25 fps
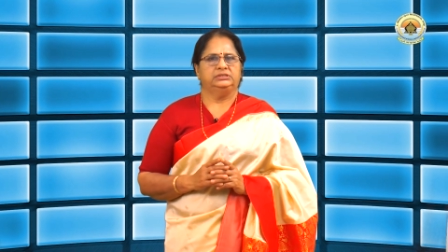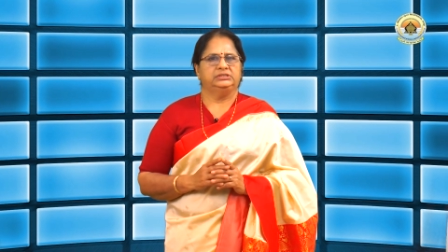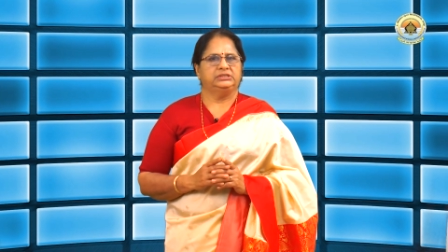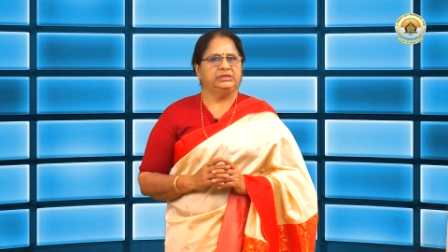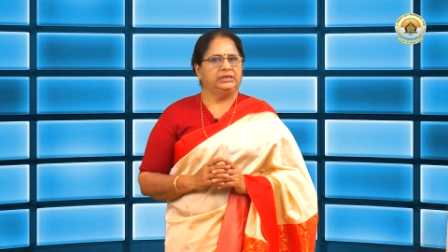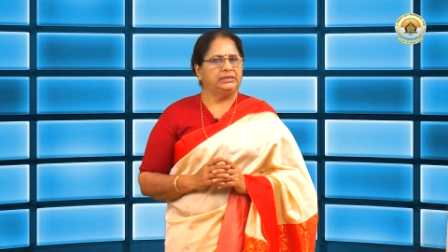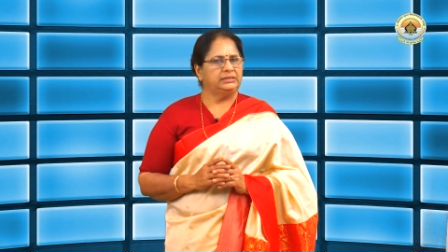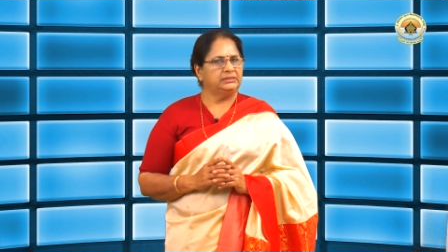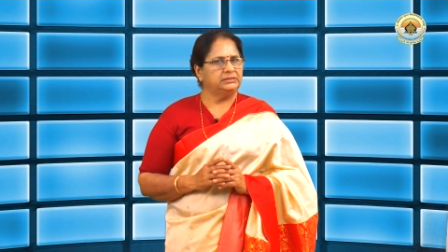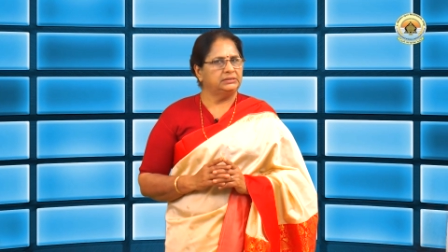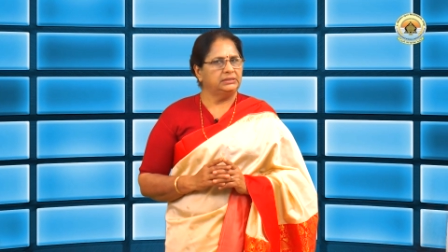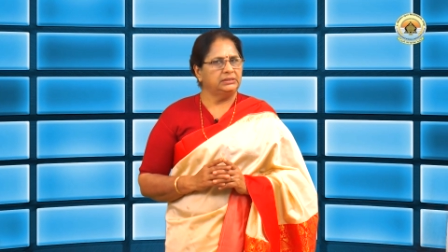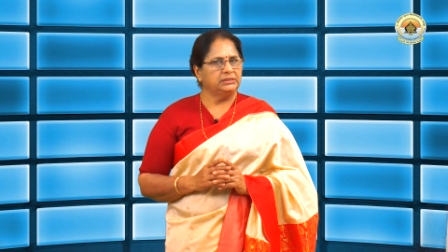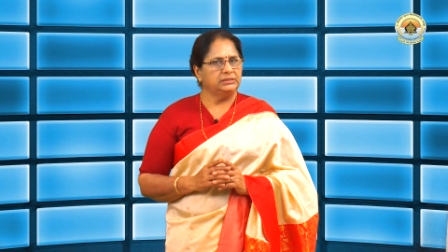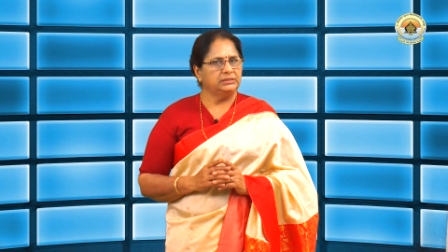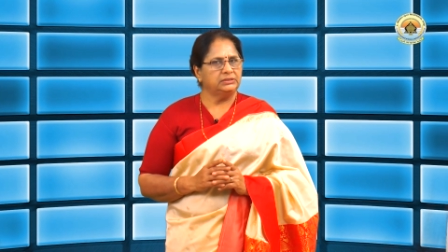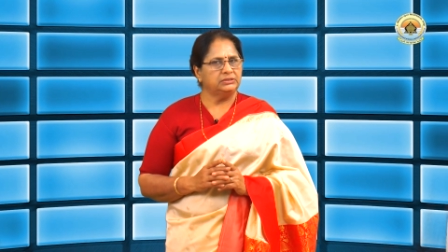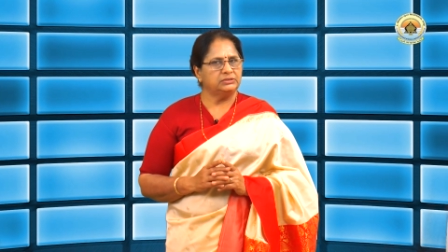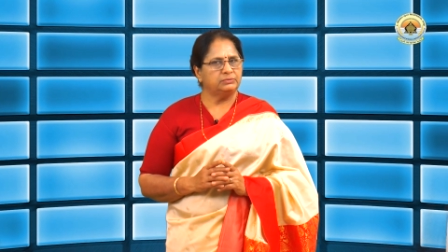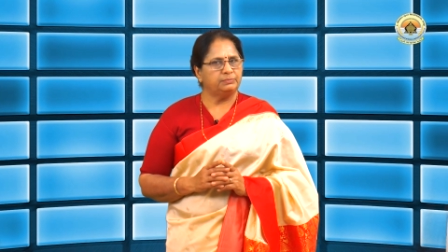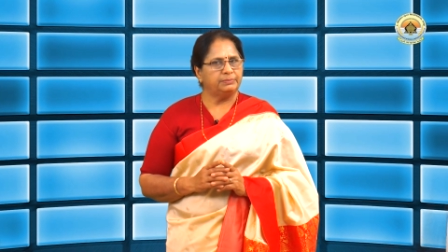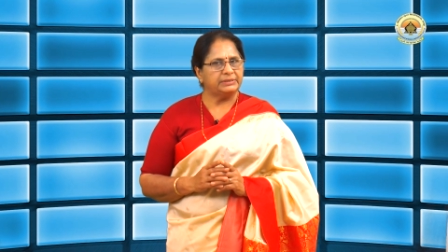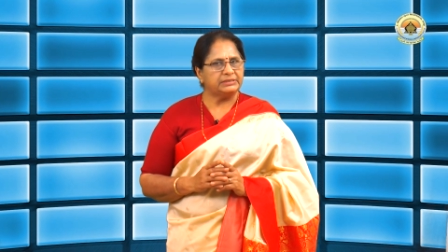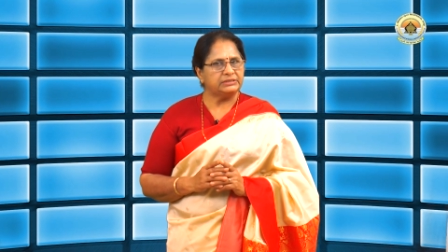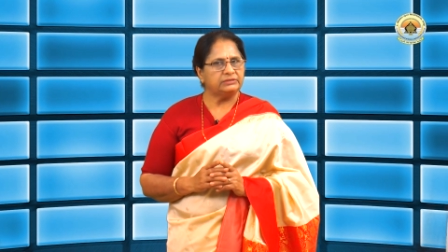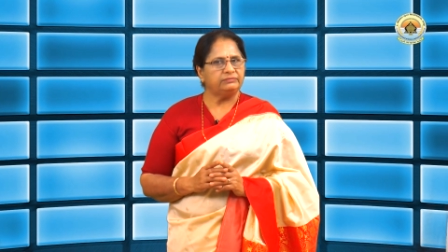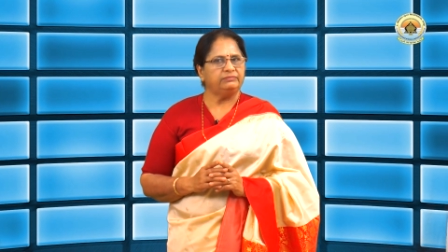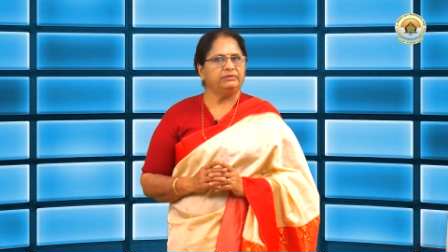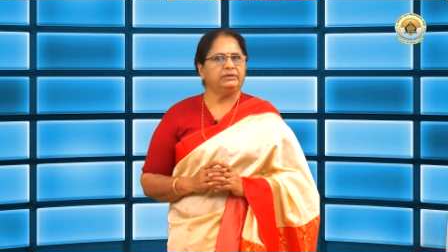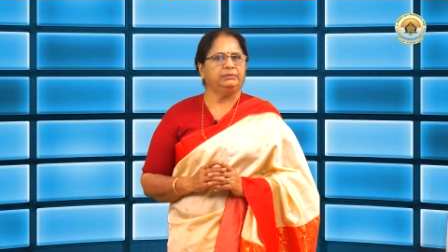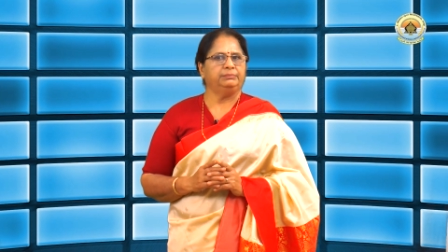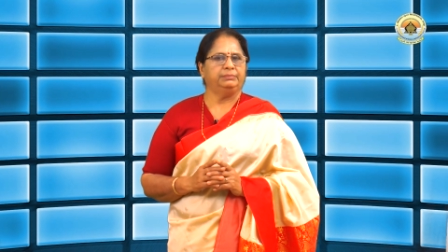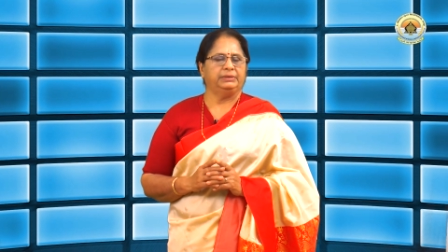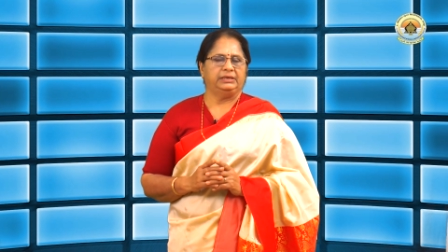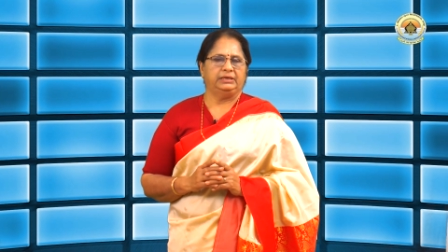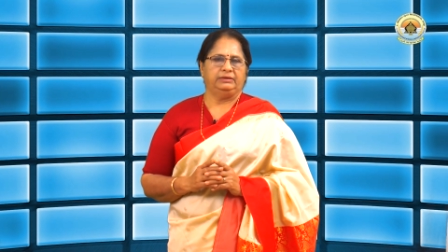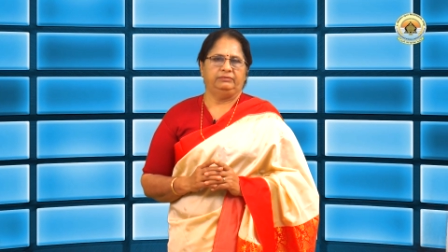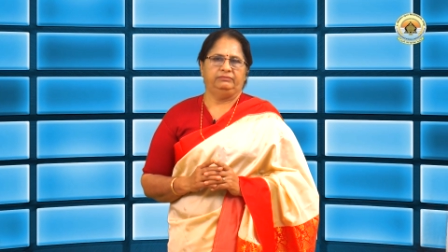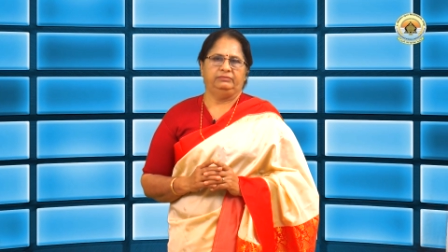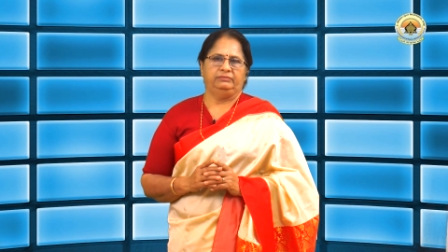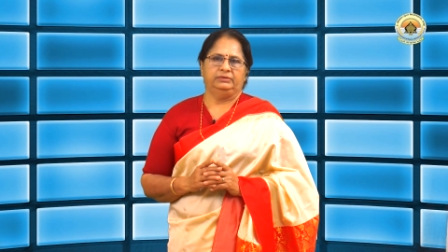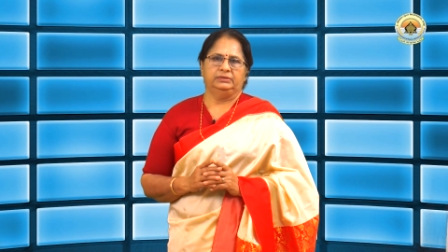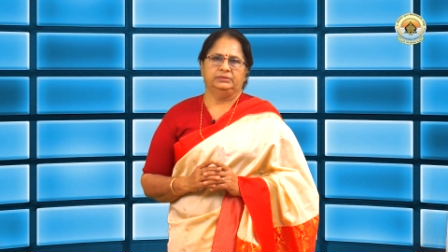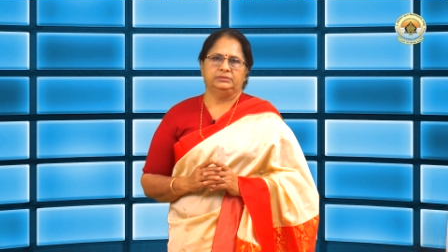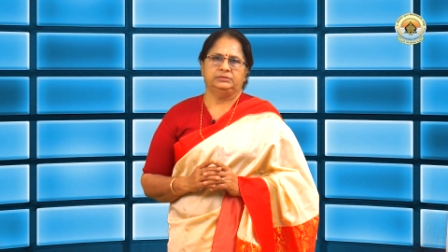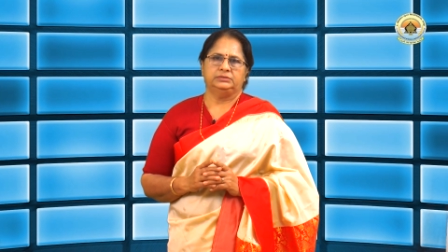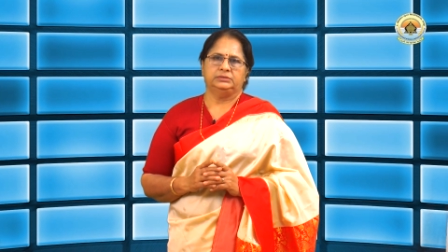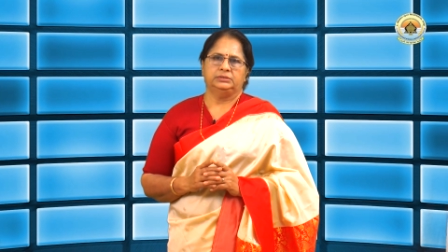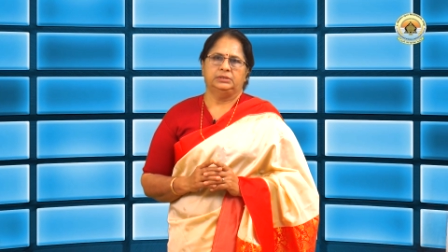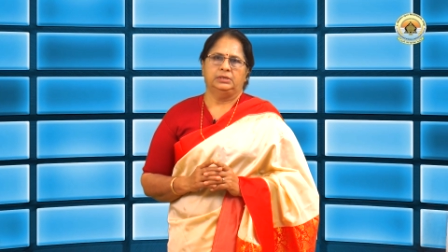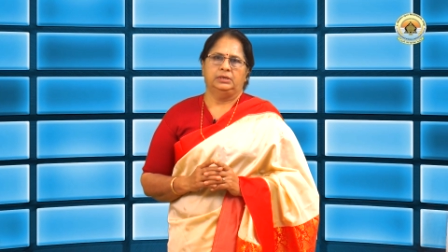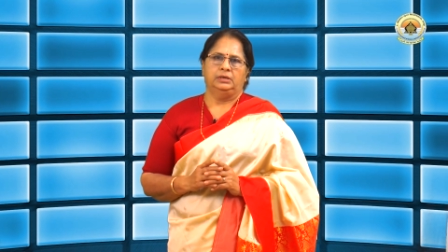changing specific behaviors